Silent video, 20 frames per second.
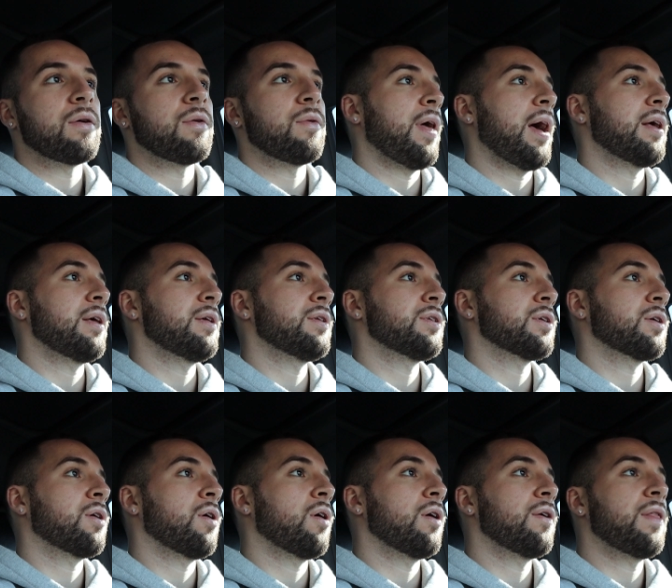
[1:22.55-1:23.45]
That is the
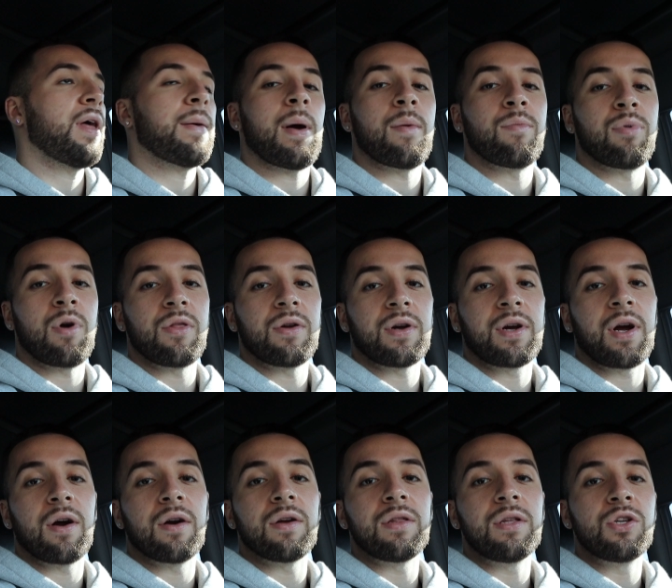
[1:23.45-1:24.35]
car that my brother
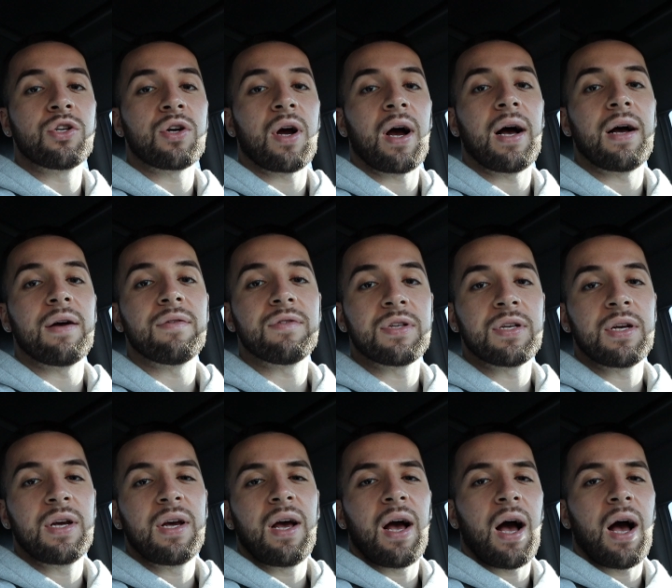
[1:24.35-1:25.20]
currently drives.